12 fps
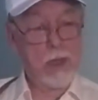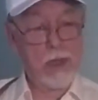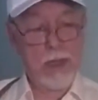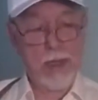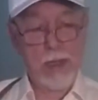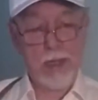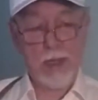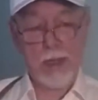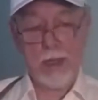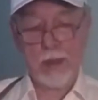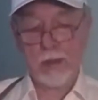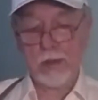
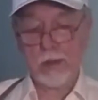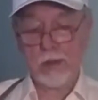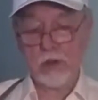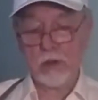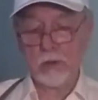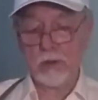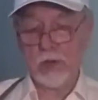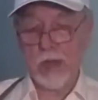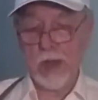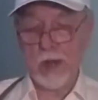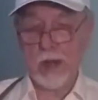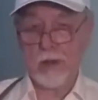And you'll look
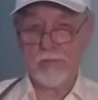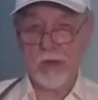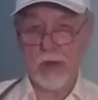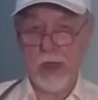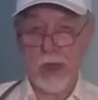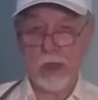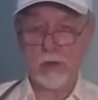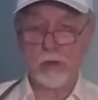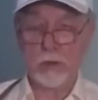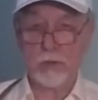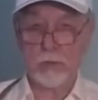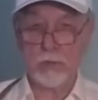at it every day and
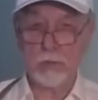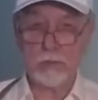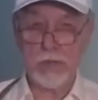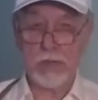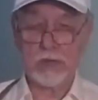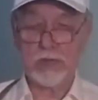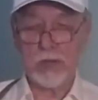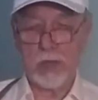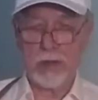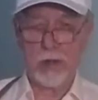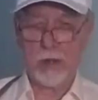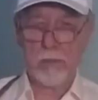you'll be
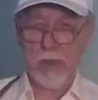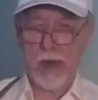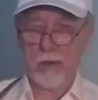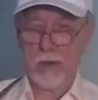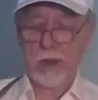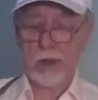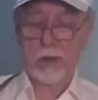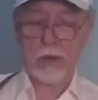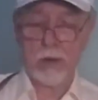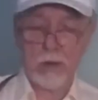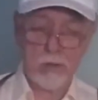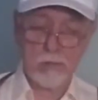excited about it,
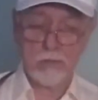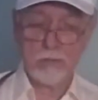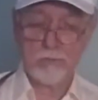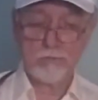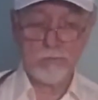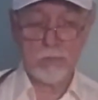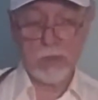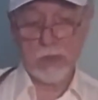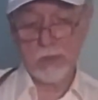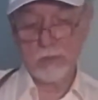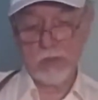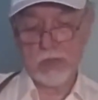
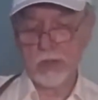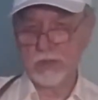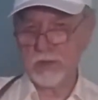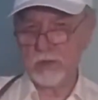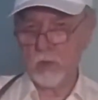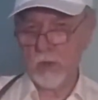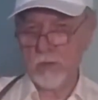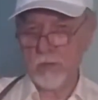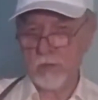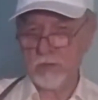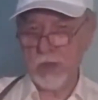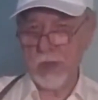because it's one of
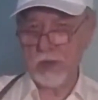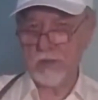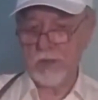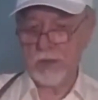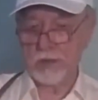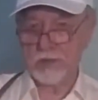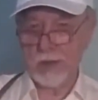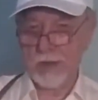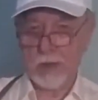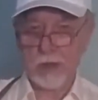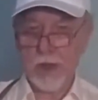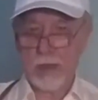those kind of things,
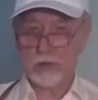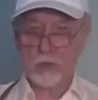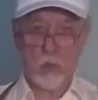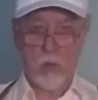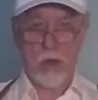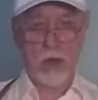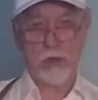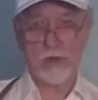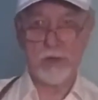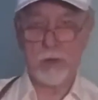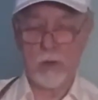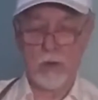like a nice
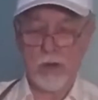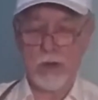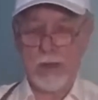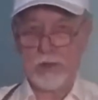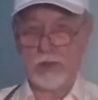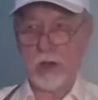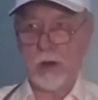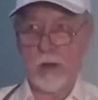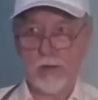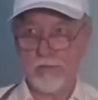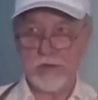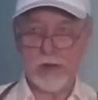watch or a nice
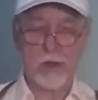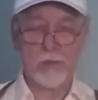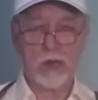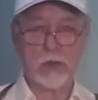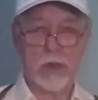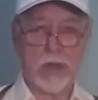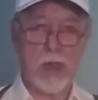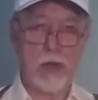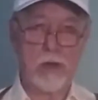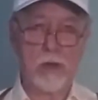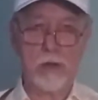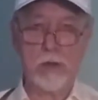car. Every time you look
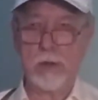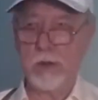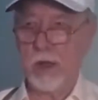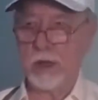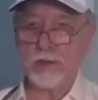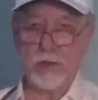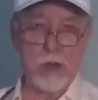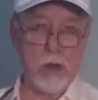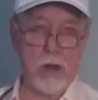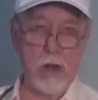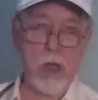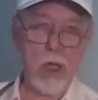at your nice
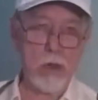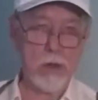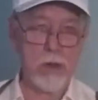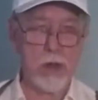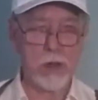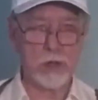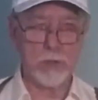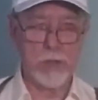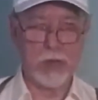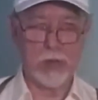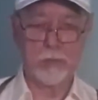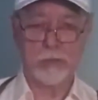car, your nice
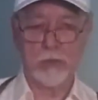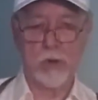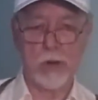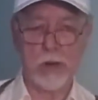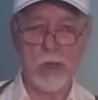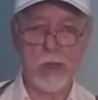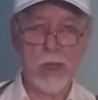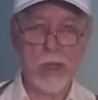pickup truck,